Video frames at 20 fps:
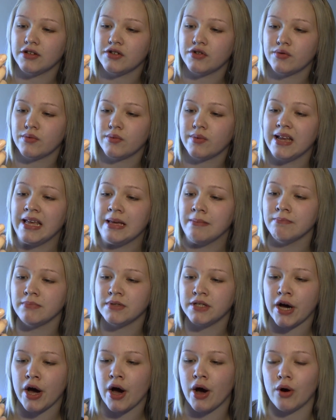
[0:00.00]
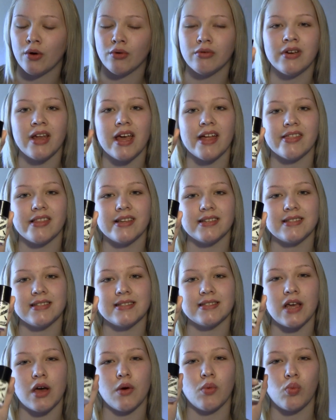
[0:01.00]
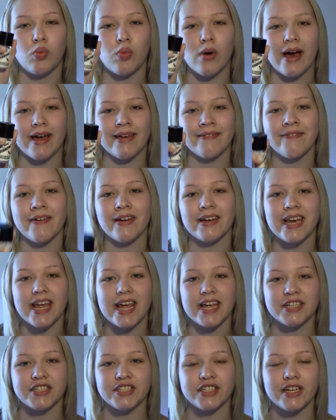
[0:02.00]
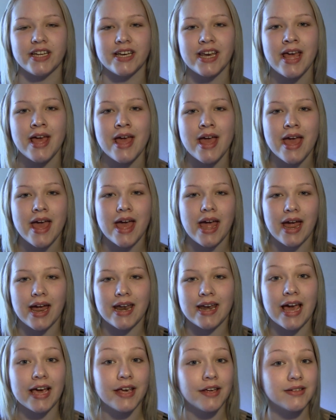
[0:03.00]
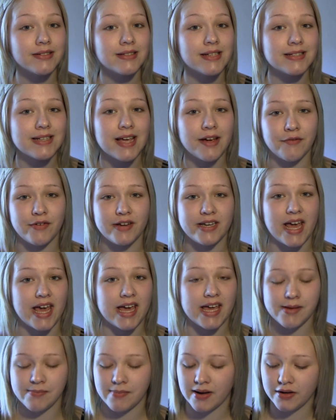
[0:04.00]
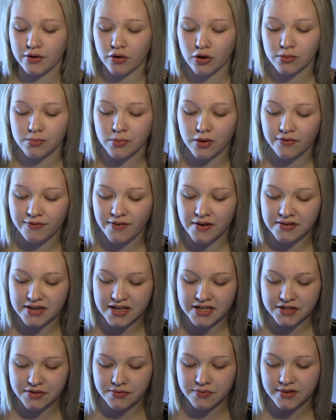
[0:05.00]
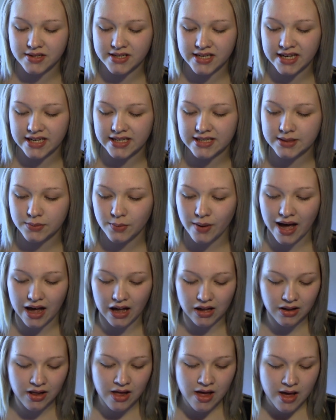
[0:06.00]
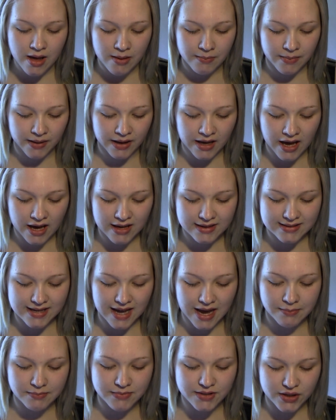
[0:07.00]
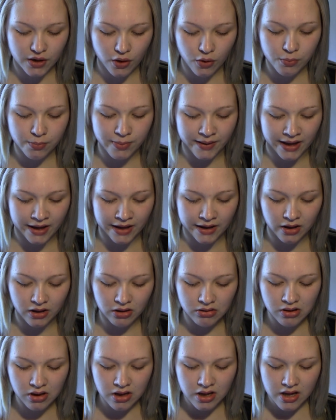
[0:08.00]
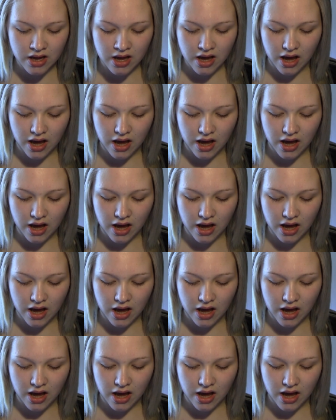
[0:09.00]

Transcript: Dream Tone, and this is a white foundation, and I use this every day in my normal foundation routine as well because I'm so pale.